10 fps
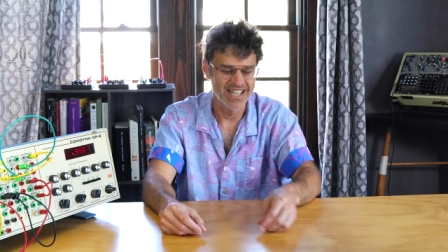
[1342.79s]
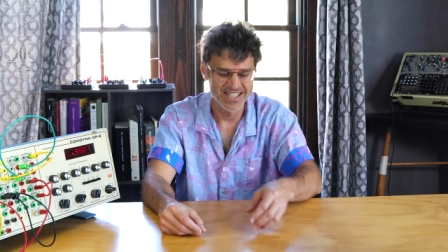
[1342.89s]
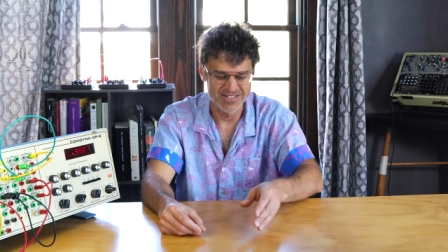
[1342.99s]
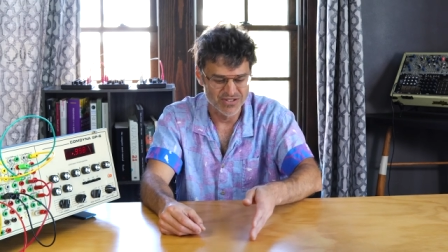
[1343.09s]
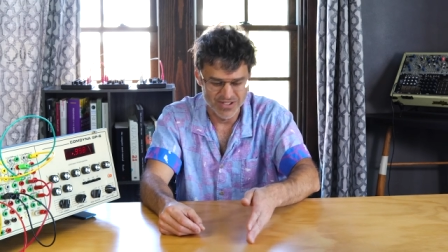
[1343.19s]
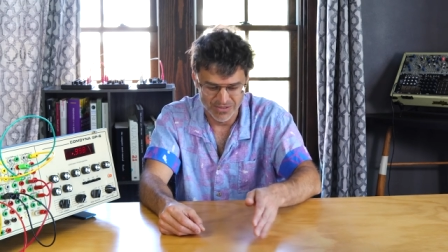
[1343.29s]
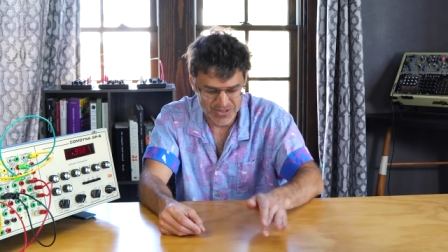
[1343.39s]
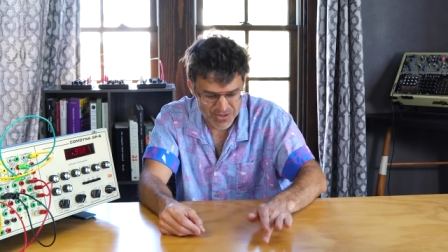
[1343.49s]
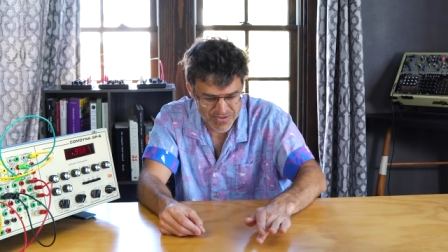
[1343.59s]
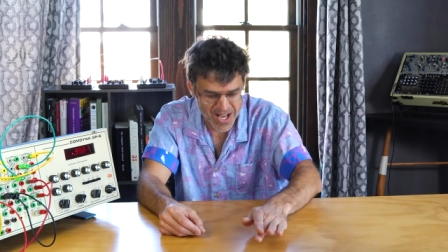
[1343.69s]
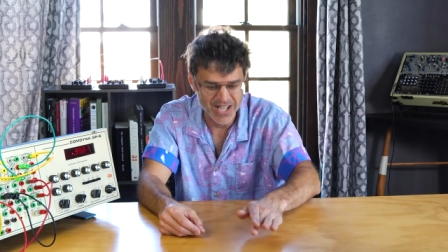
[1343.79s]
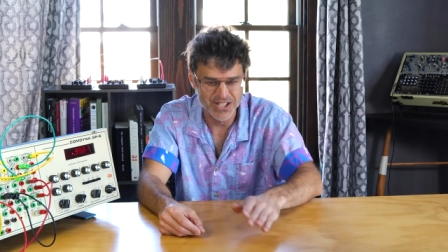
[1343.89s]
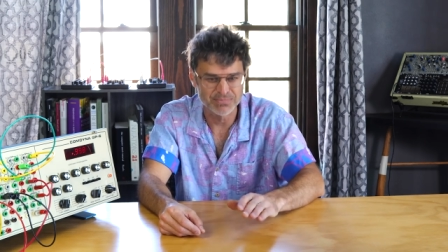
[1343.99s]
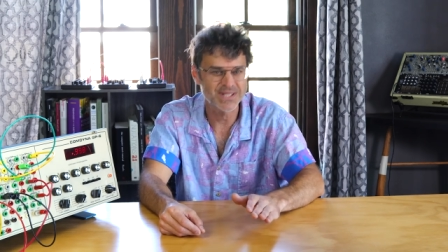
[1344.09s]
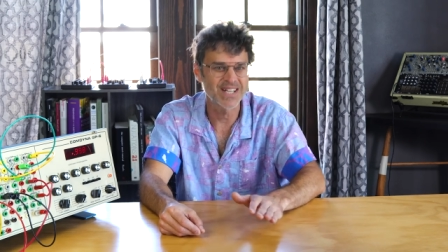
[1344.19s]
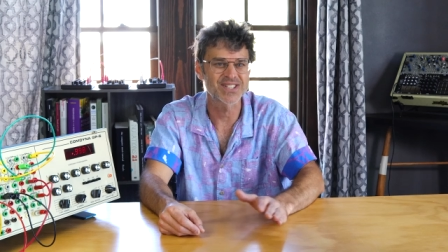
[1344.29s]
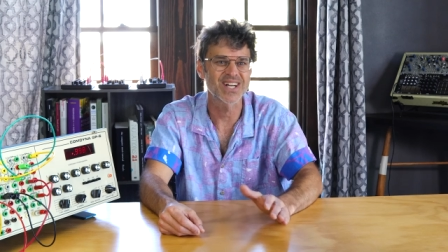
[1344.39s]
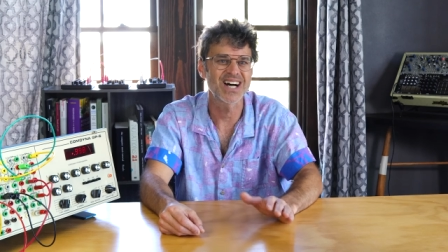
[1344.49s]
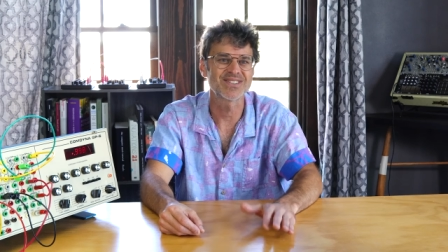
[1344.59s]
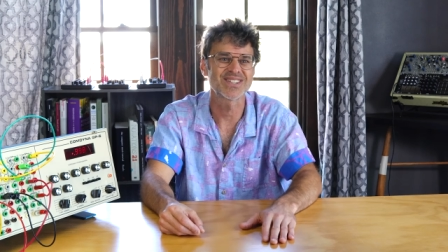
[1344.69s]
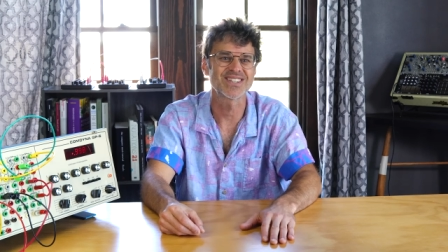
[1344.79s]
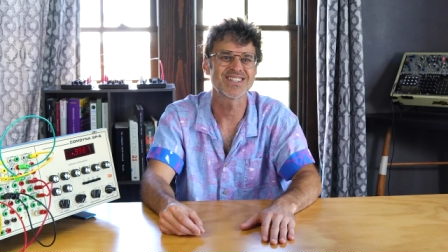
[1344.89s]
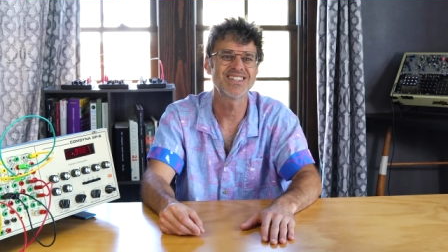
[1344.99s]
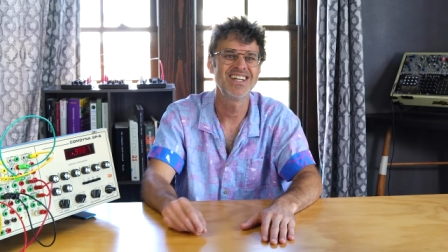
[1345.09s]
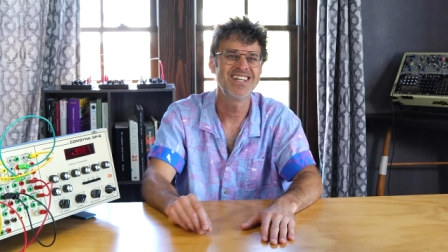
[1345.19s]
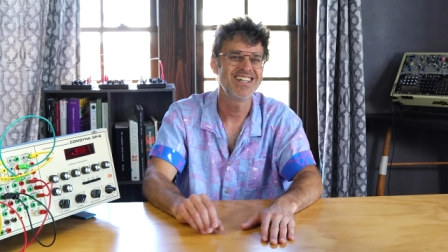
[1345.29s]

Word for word: And you, you know, you nudge a potentiometer